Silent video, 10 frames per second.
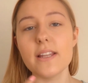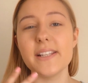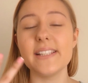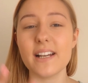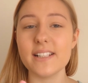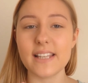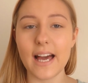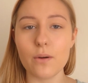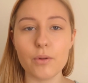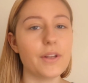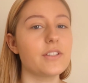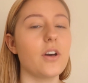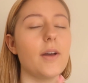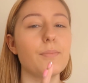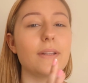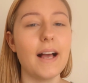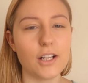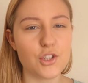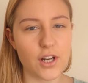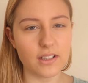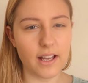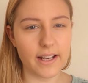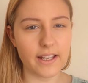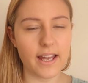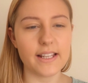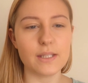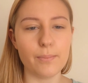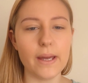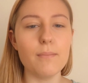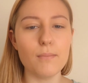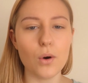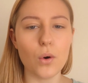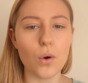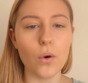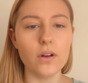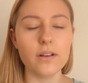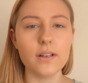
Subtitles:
The Night Owl has got a black gel liner and it's a bit more